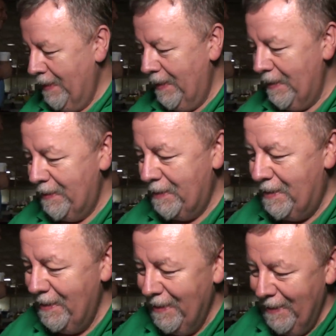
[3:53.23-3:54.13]
It's
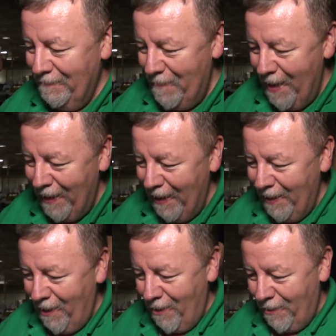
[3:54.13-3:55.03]
making
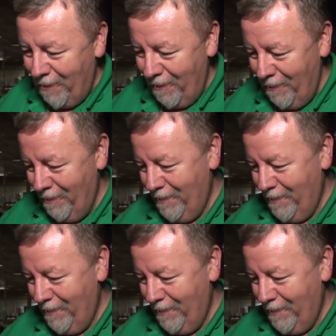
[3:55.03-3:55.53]
it harder.